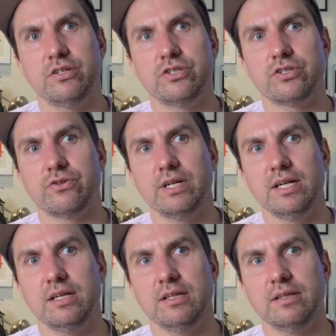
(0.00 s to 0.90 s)

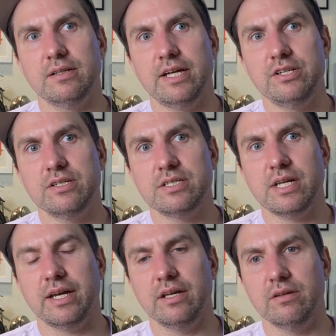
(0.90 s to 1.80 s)
street ledges,
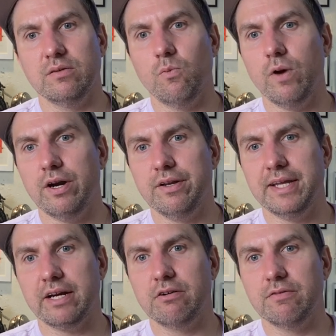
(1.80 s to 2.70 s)
I could wear in
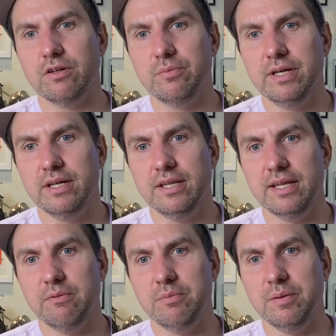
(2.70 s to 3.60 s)
that groove a little bit and
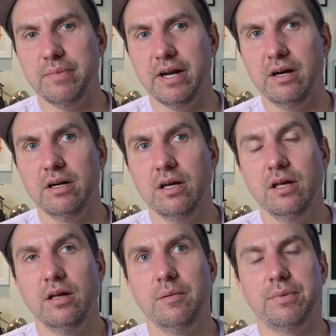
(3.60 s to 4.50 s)
they would be better.
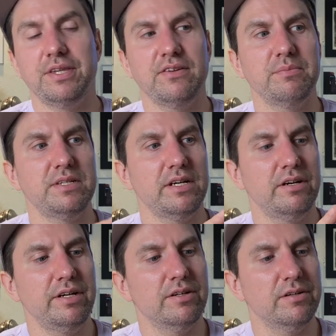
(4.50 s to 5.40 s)
But this
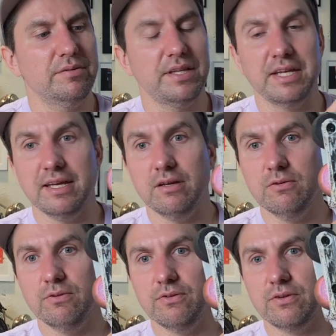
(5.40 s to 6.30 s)
material that they
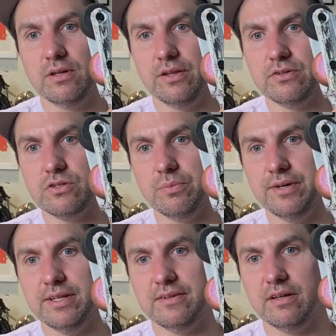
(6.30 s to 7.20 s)
use on their sole
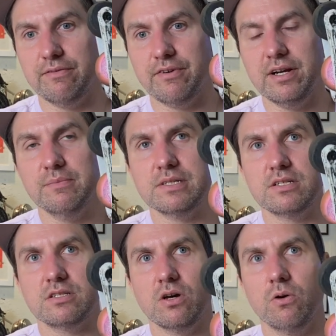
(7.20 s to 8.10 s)
plates and their frames is
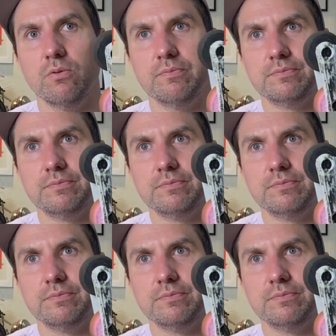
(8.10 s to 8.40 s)
so